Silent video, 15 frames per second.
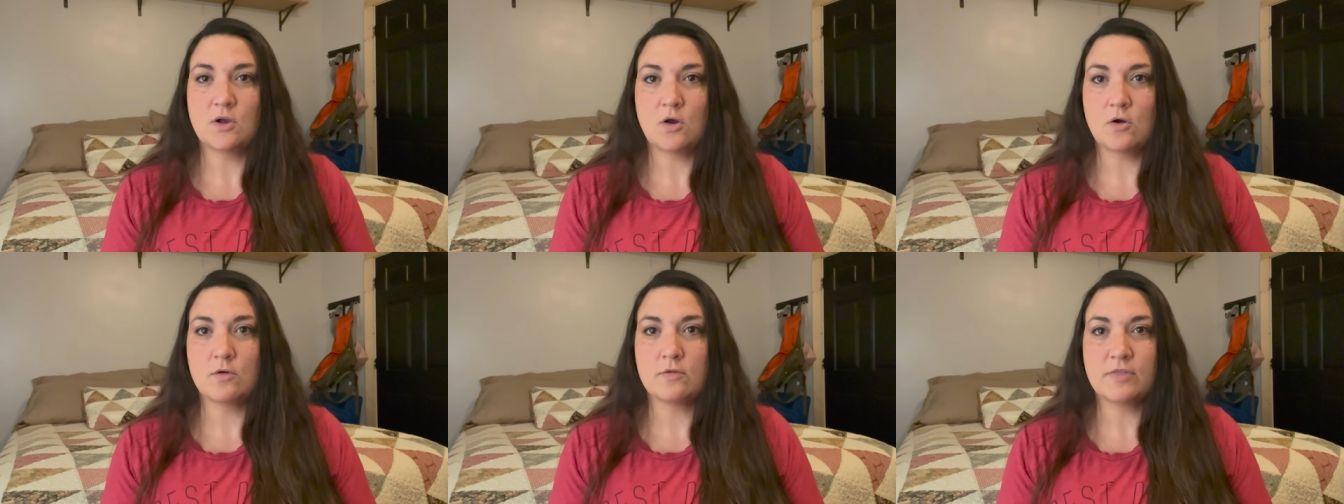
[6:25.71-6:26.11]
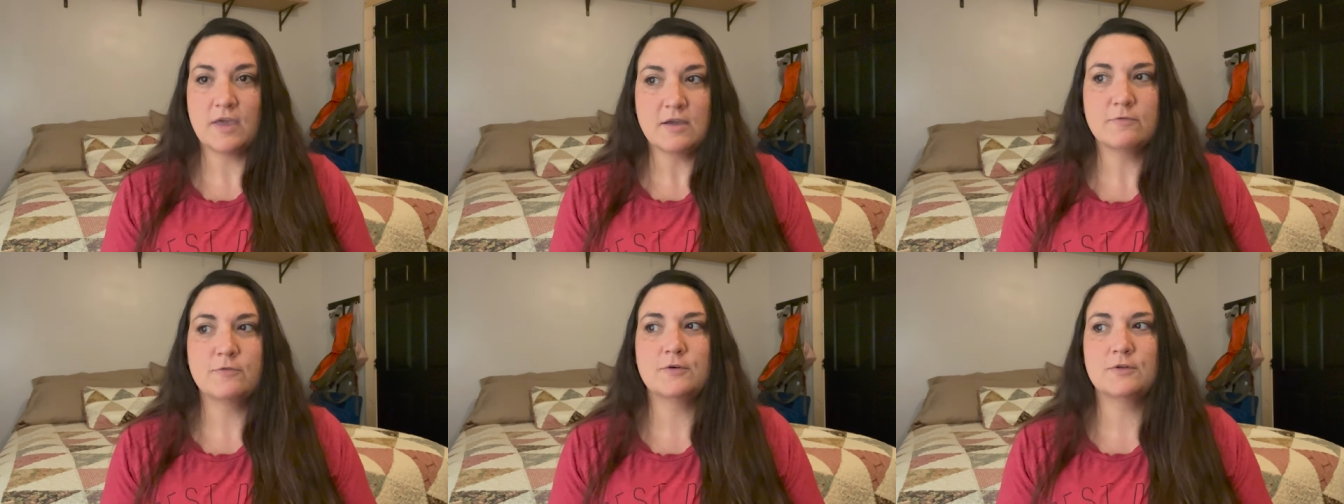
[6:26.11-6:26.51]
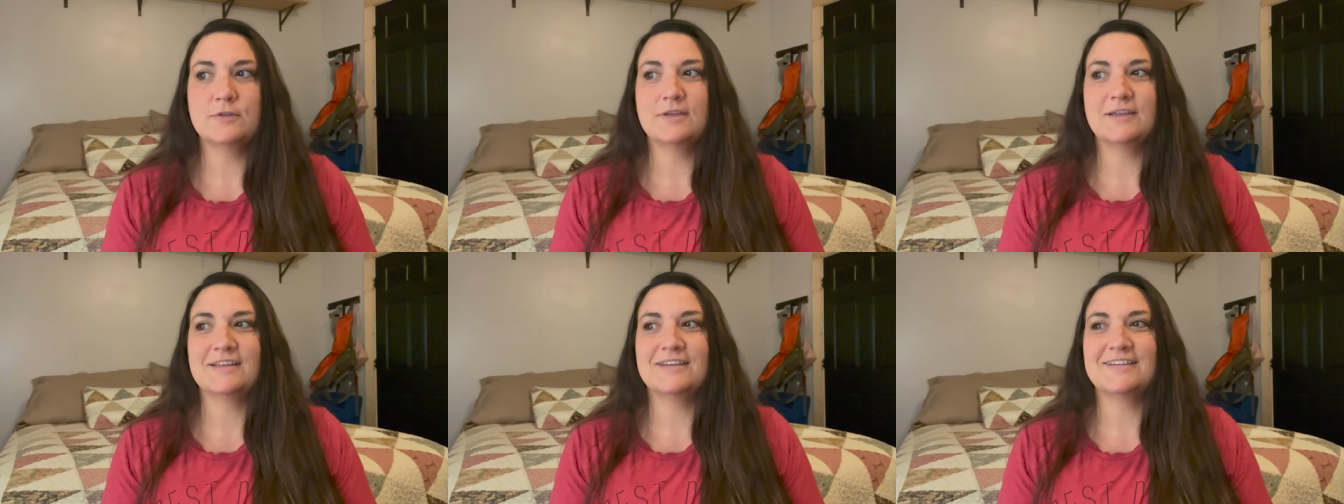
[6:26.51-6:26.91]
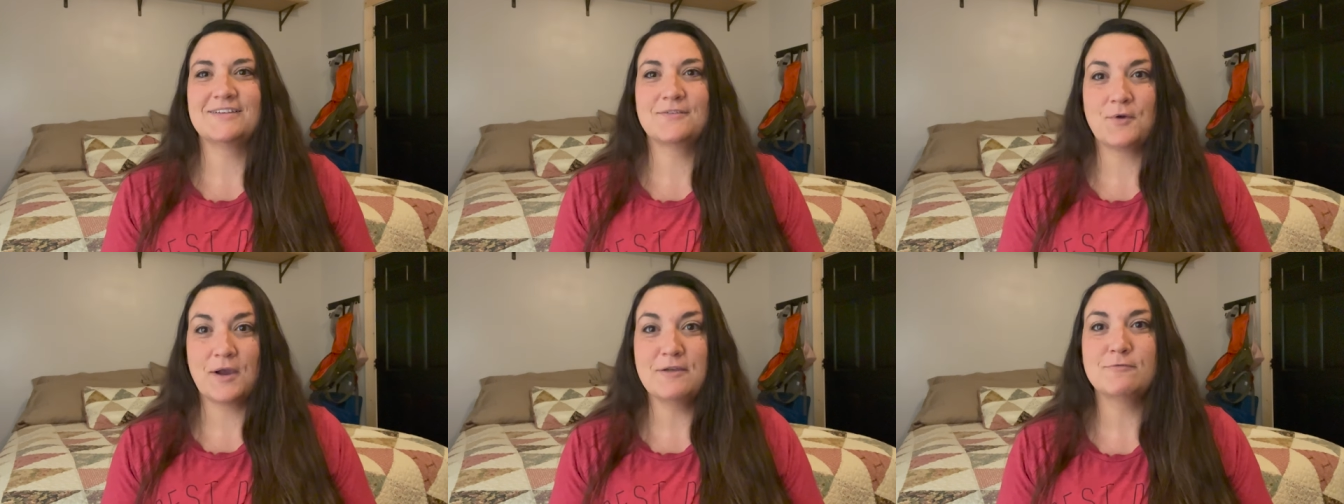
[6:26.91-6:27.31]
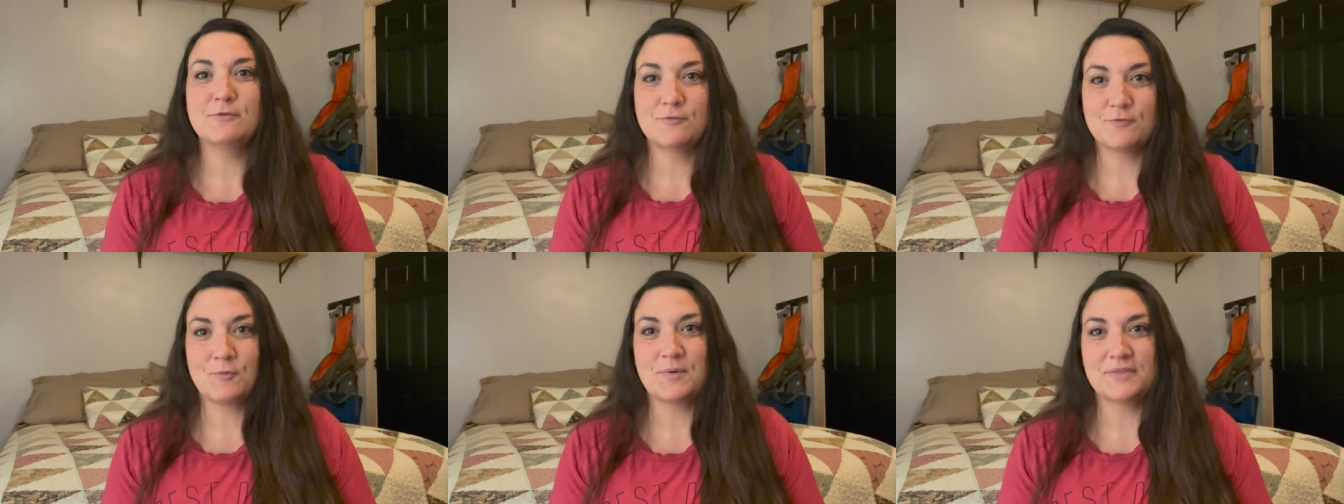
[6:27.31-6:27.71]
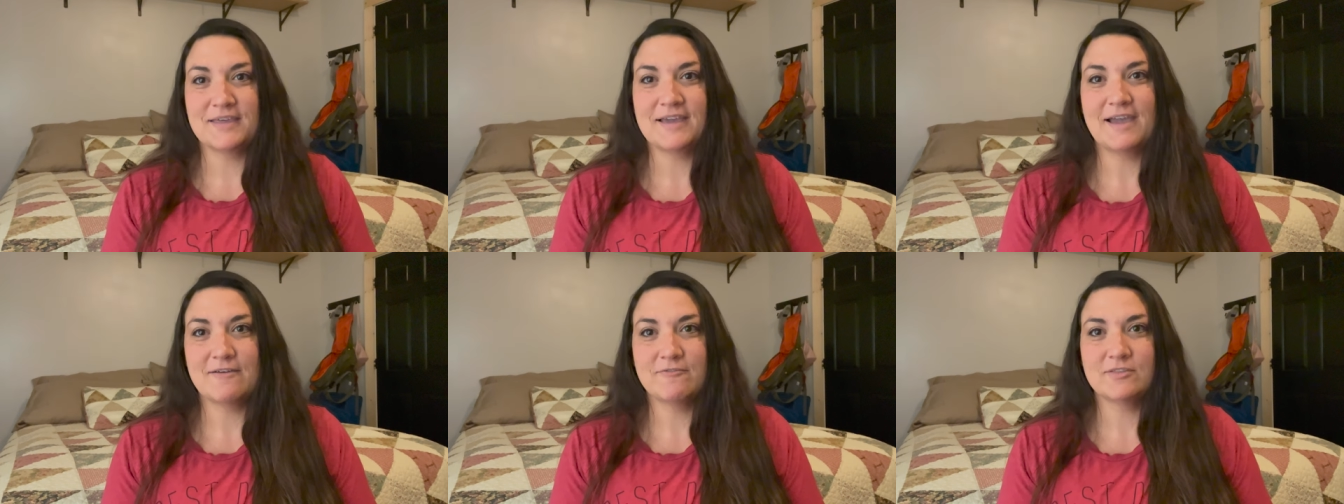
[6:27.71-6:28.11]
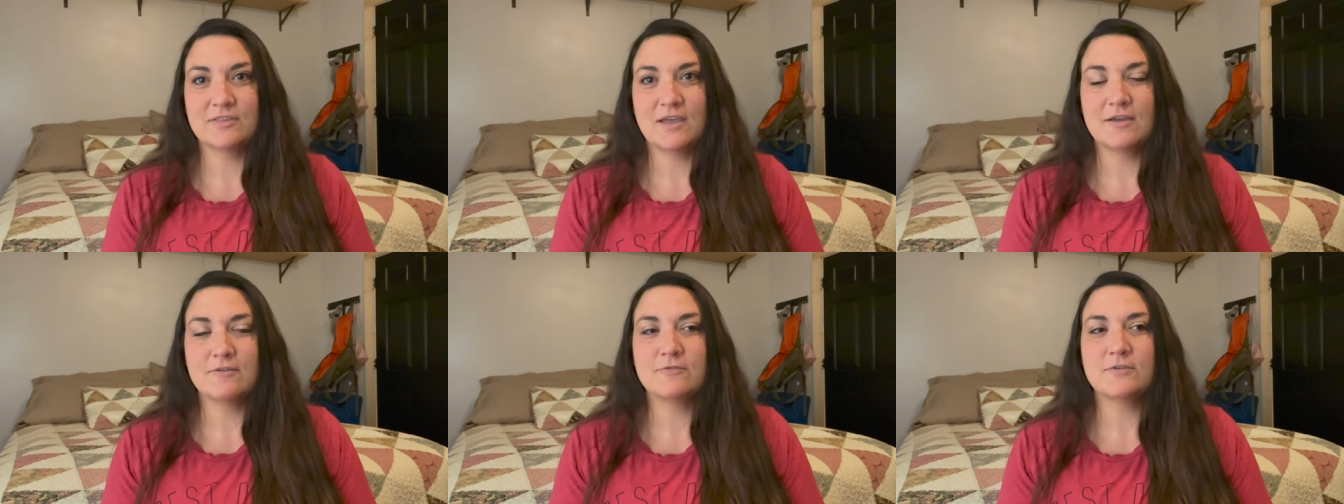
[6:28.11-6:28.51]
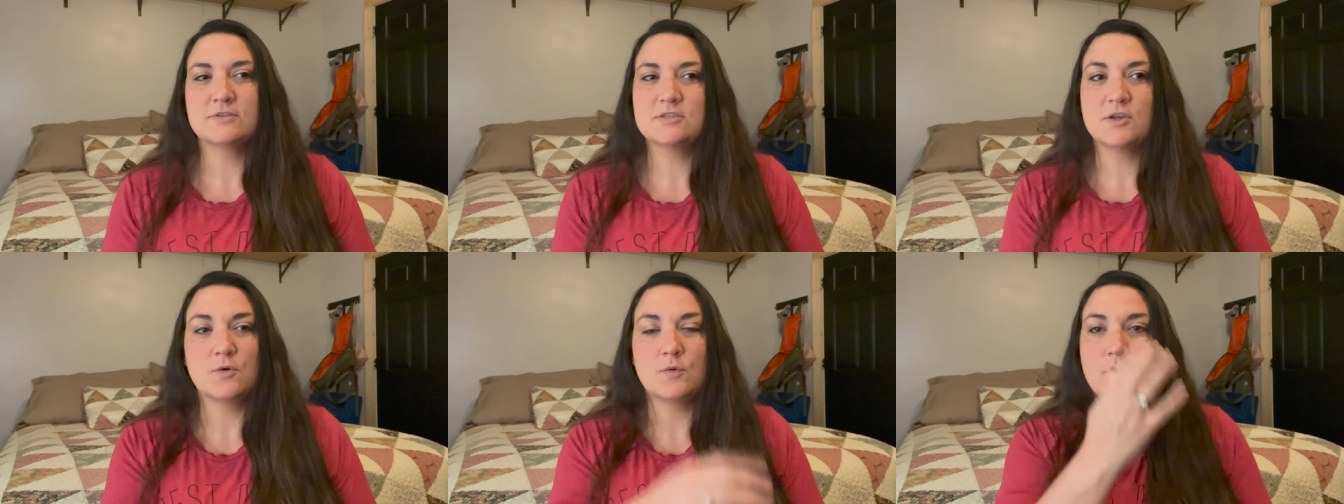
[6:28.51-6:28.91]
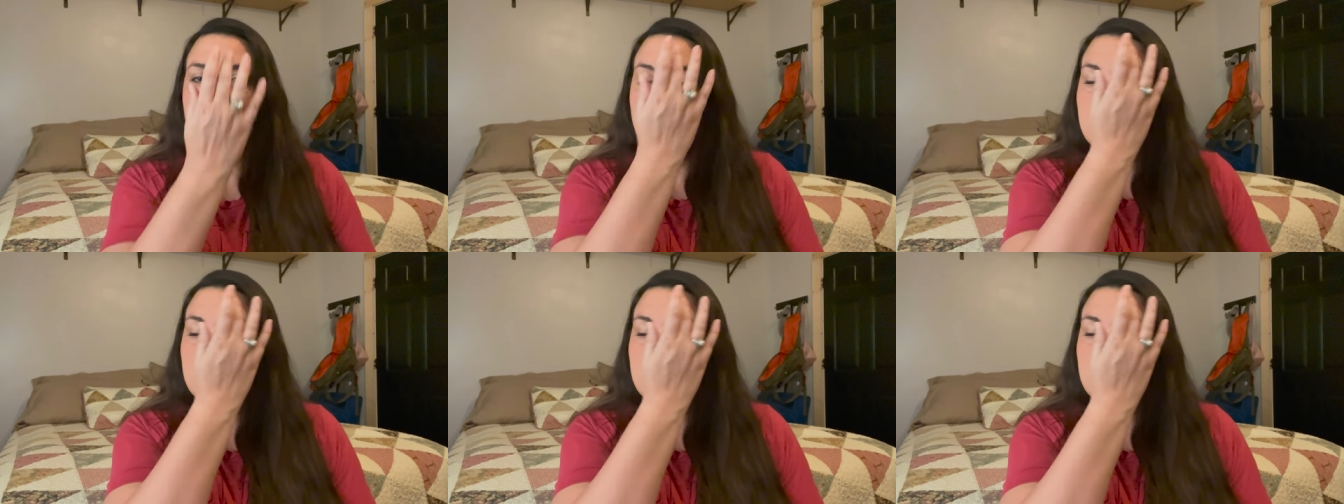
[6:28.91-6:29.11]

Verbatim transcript: are thankful and grateful for what they have in life. So